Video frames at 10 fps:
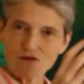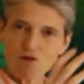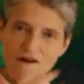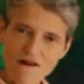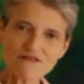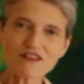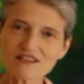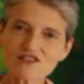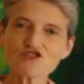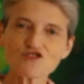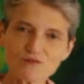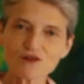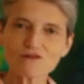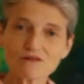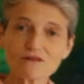Wherever this new
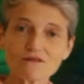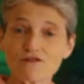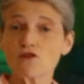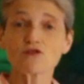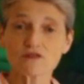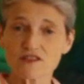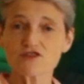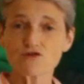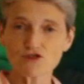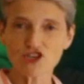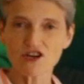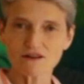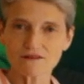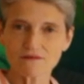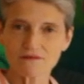moon falls in your
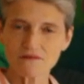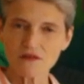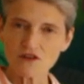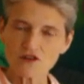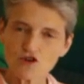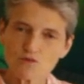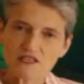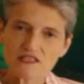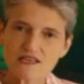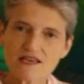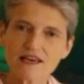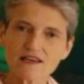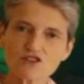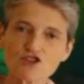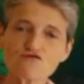chart, you'll be
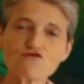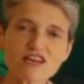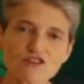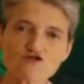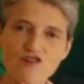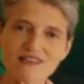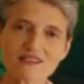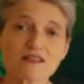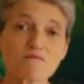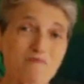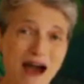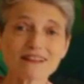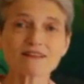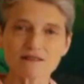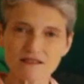seeking to readdress the
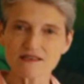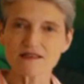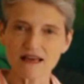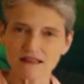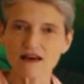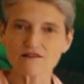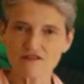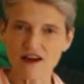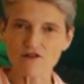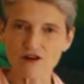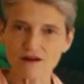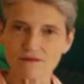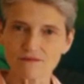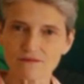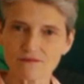balance in that life area.